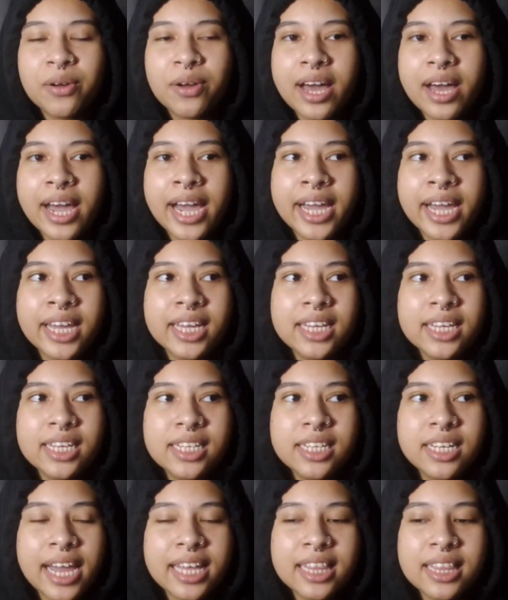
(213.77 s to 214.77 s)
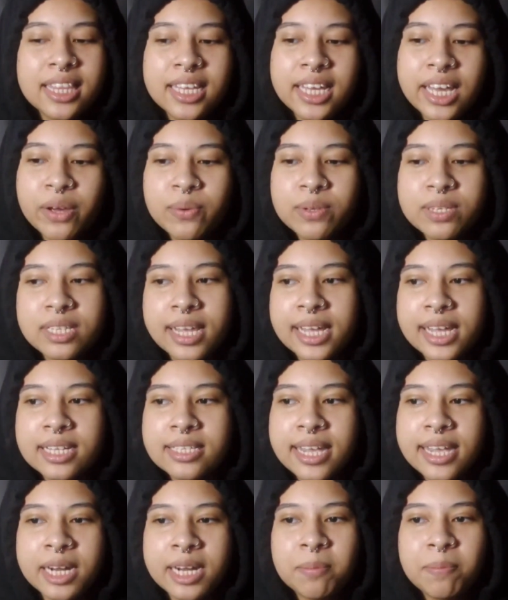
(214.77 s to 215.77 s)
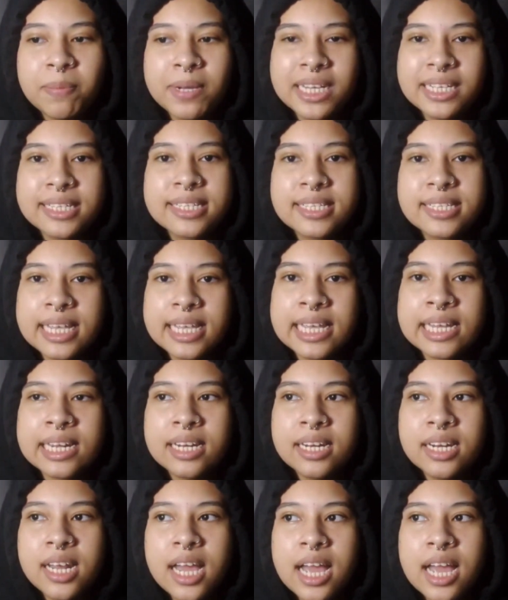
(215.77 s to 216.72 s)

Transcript: I think I was like 10 pages in.